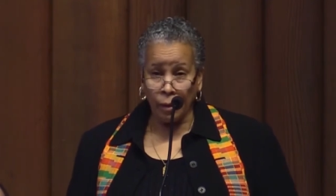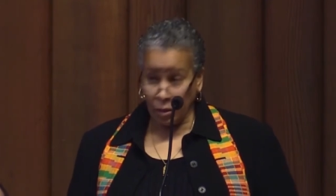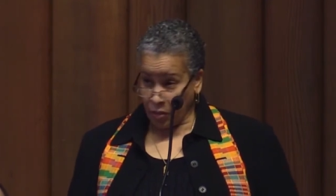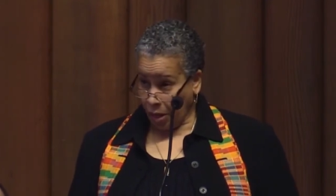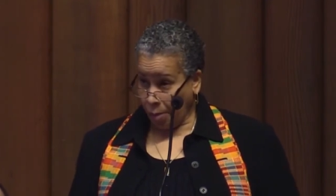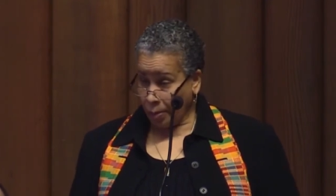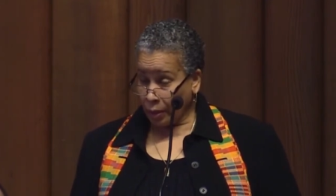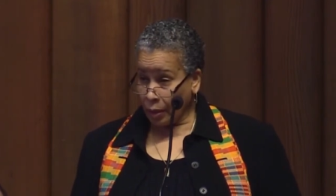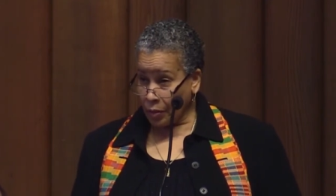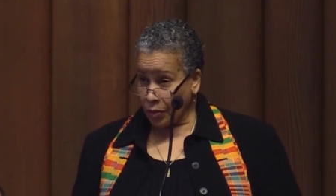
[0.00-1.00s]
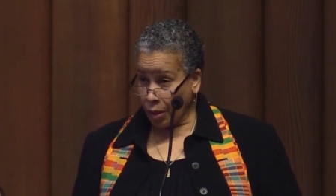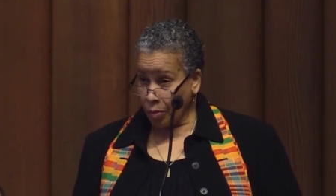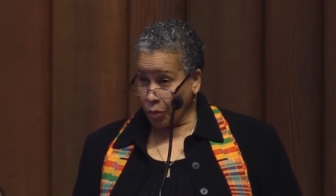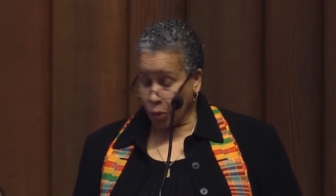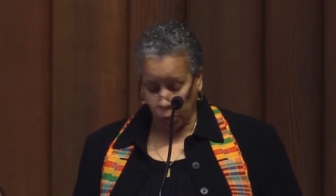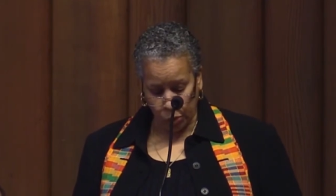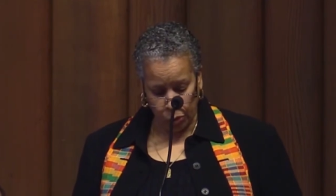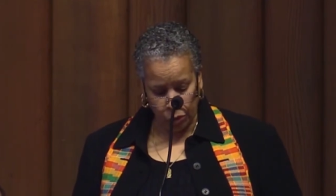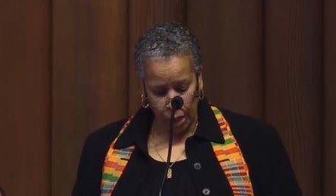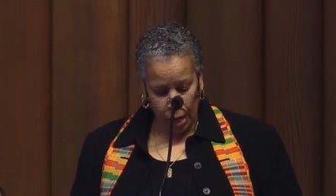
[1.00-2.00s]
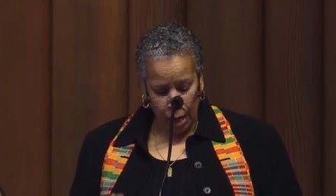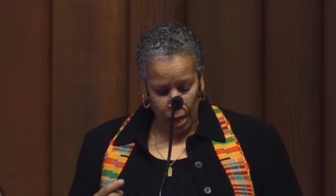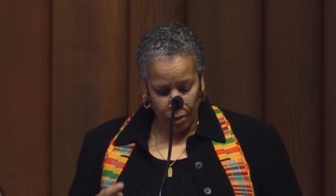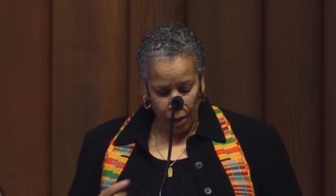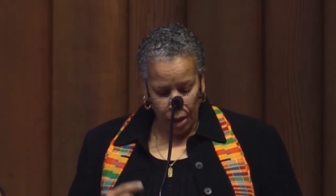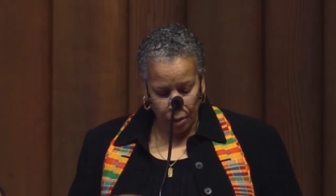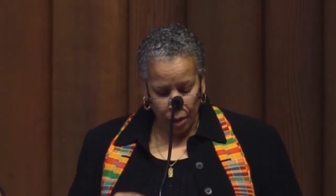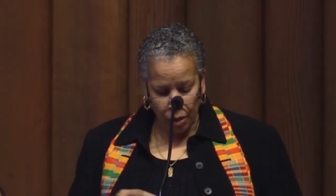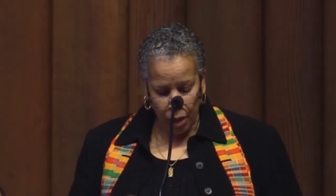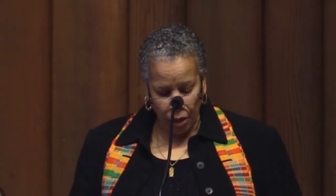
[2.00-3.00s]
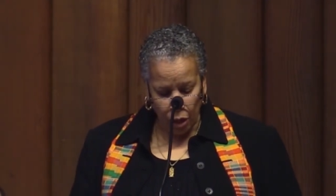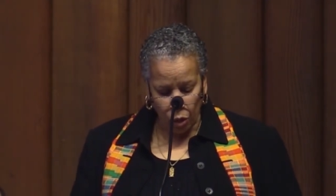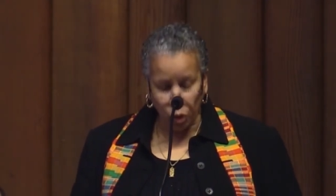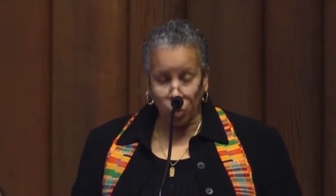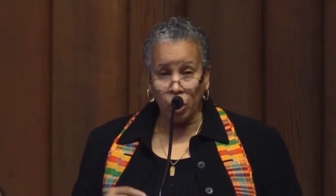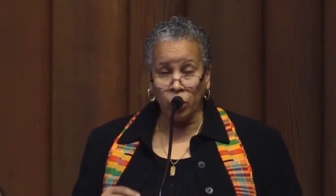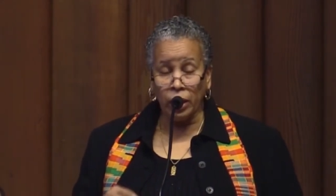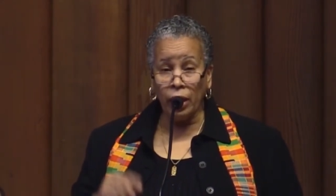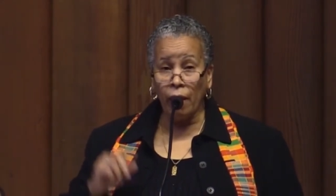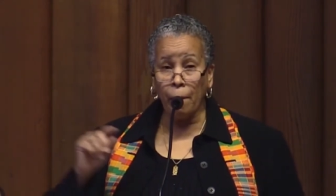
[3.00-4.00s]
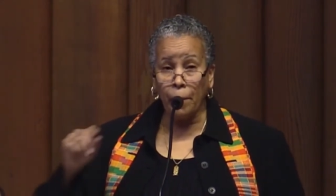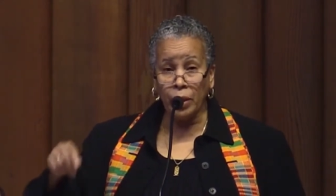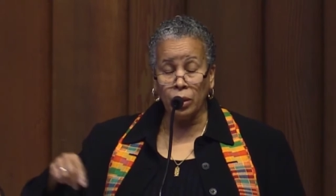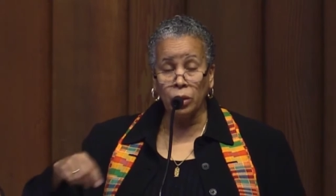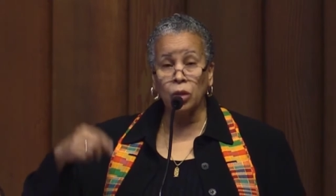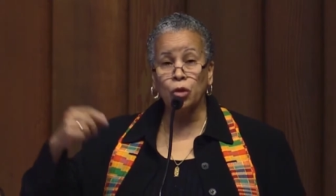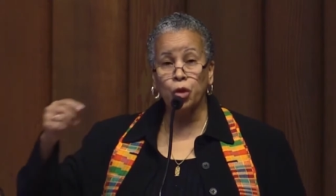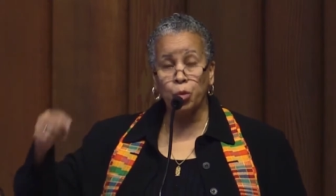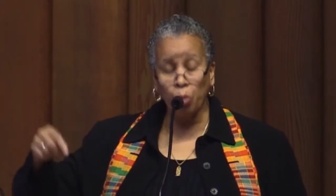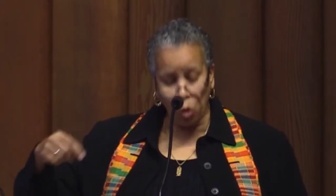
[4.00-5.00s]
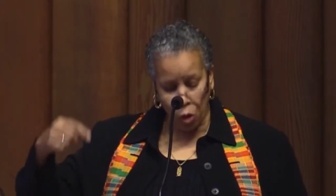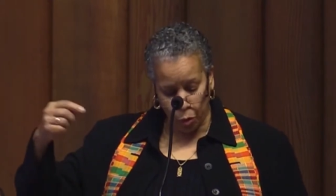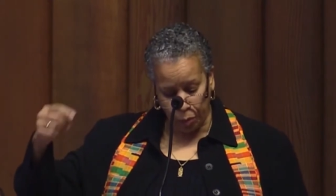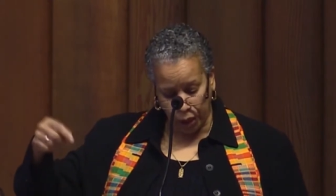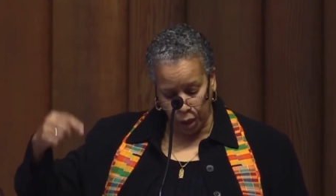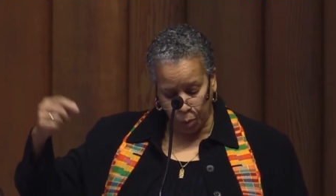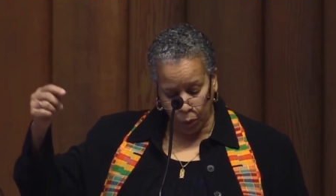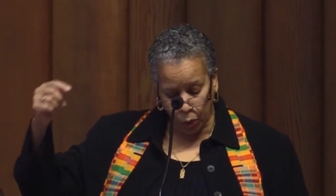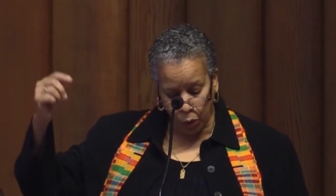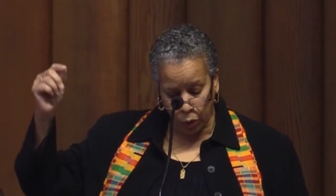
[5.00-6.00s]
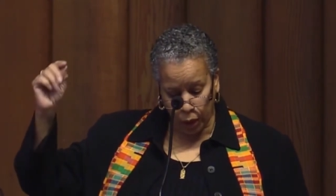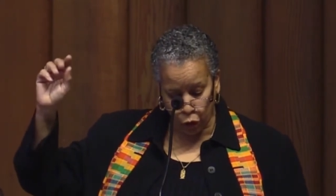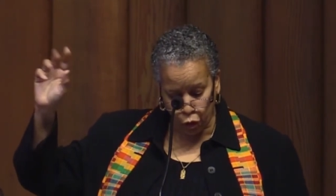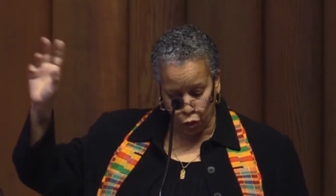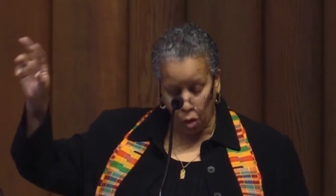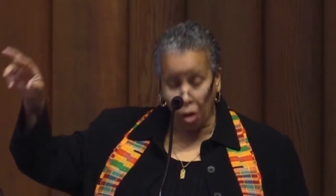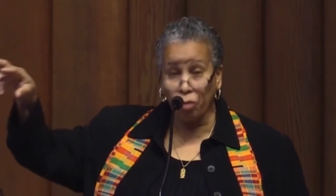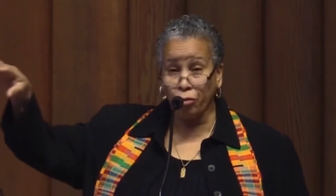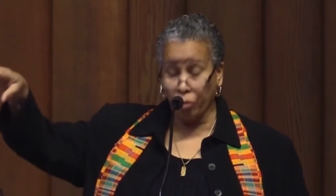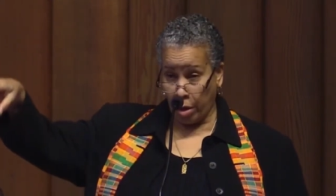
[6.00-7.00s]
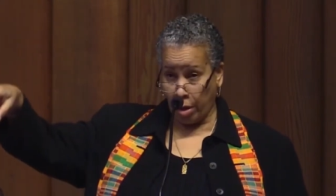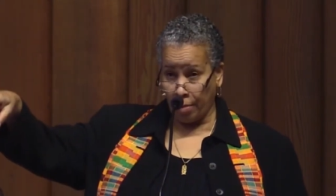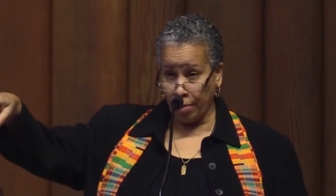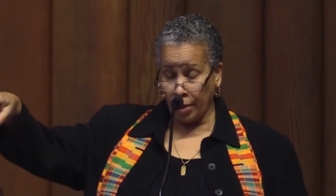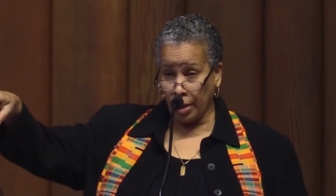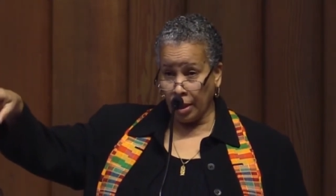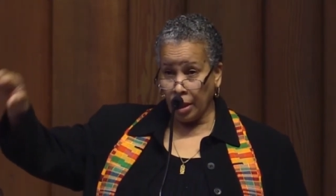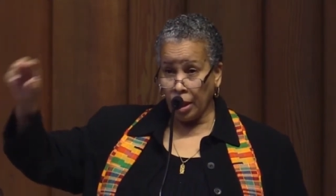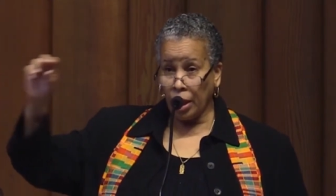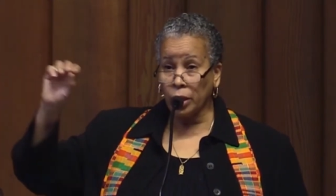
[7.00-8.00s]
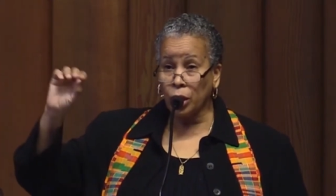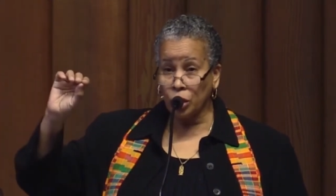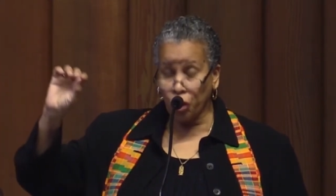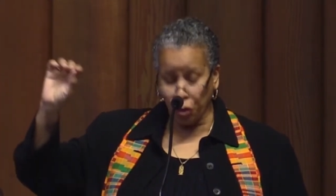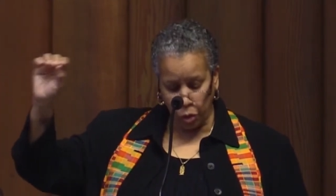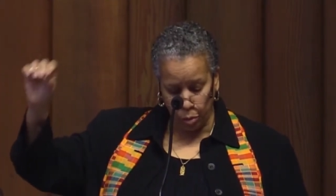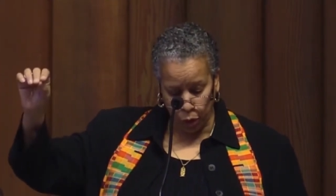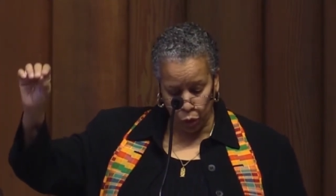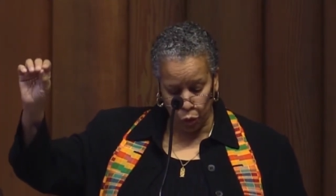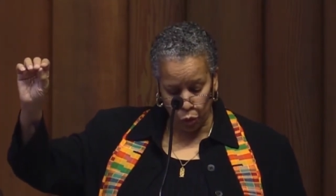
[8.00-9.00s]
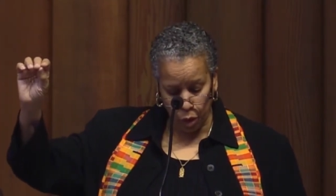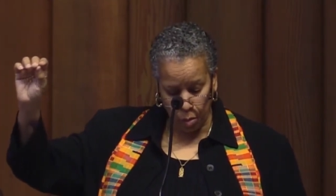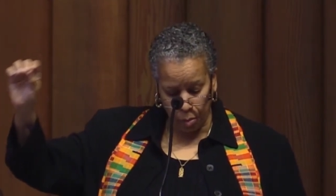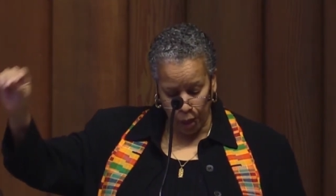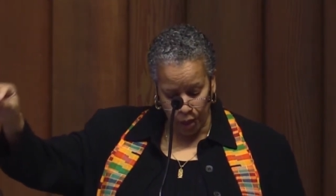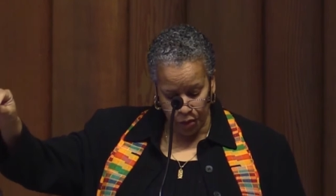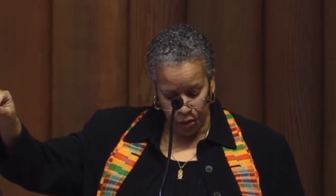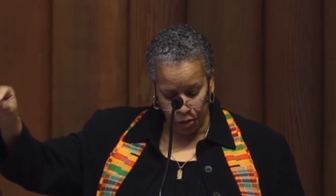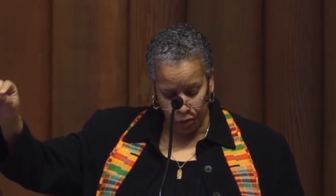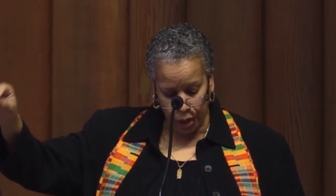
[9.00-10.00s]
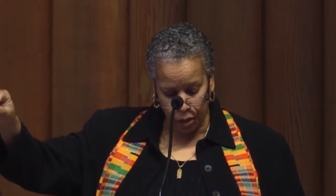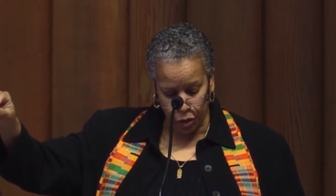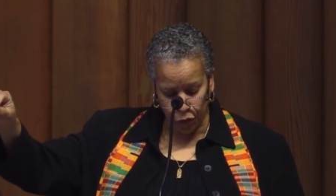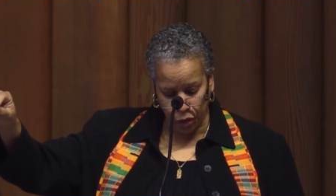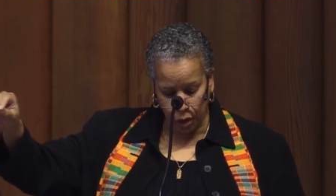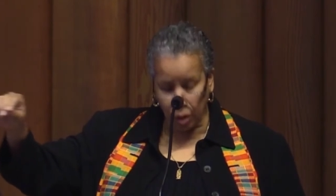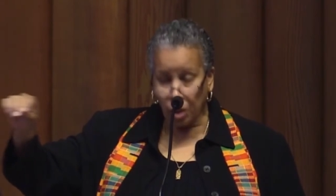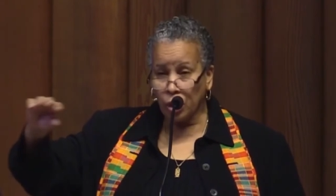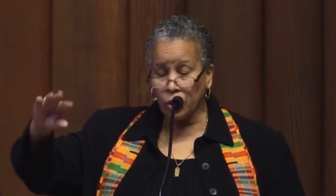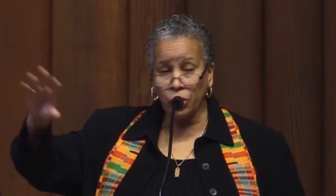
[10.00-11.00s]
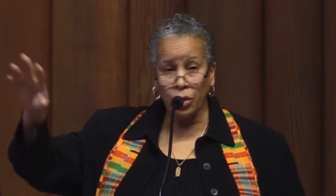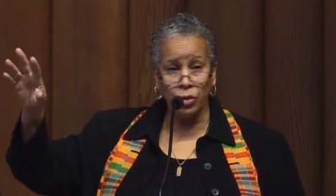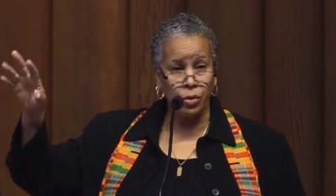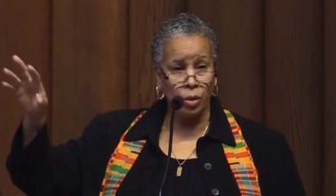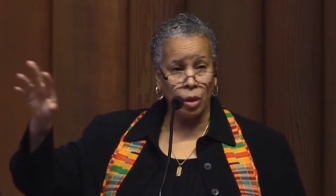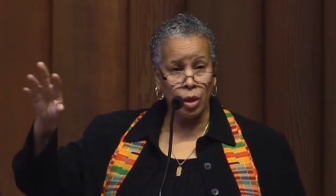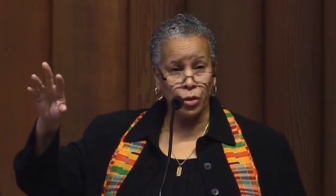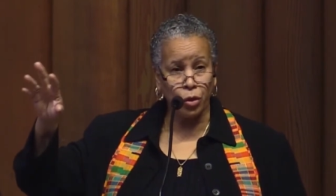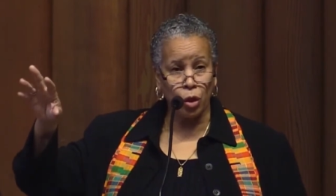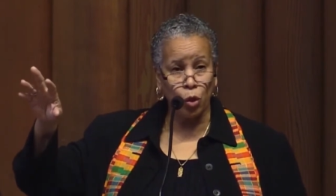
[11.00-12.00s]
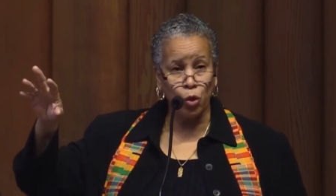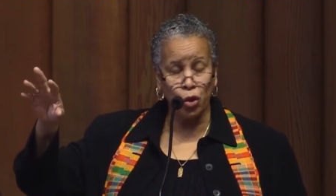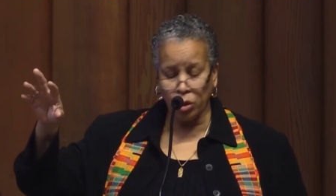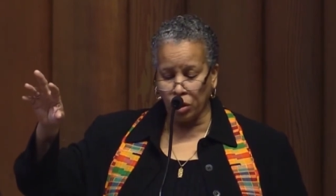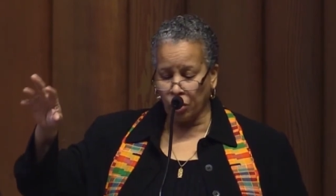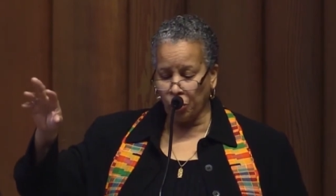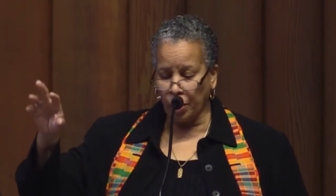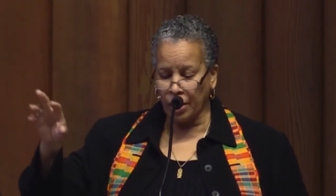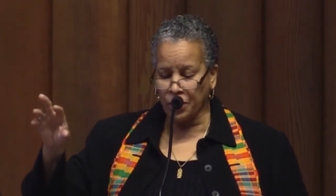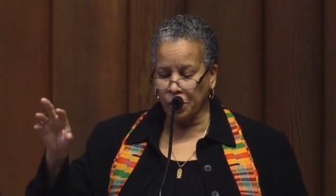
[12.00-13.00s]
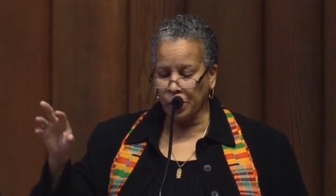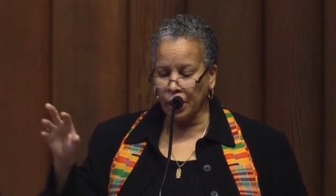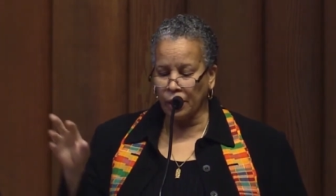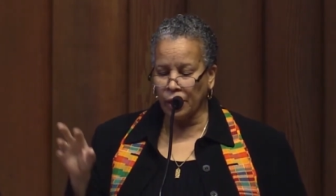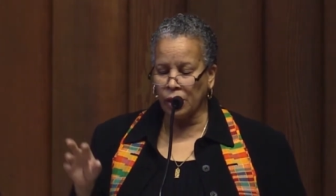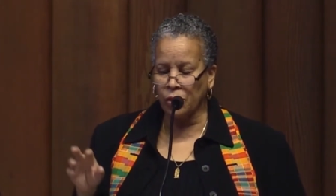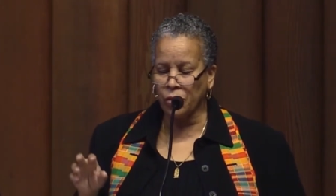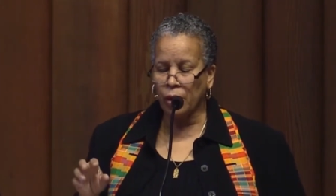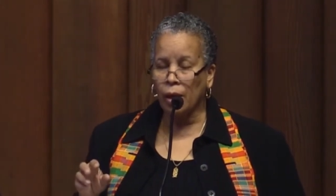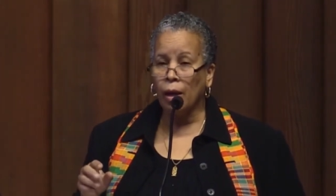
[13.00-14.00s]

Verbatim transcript: and it's happening in some schools. And then not only will we have millions more people who can draw from and contribute positive energy to this larger ocean of possibilities,